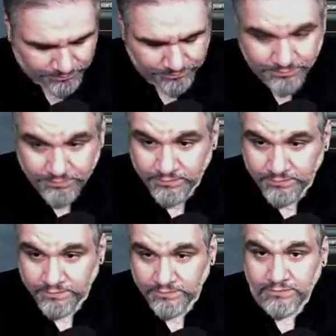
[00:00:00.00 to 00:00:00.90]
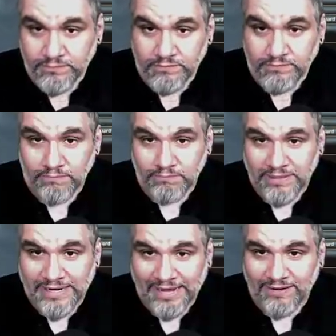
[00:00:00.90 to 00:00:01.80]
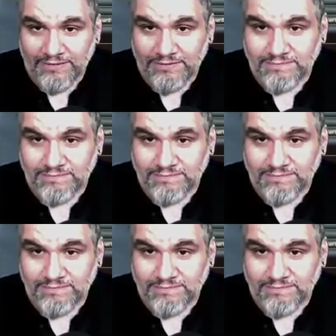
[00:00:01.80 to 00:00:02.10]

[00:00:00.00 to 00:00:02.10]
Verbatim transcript: I'm gonna message uh, my dad.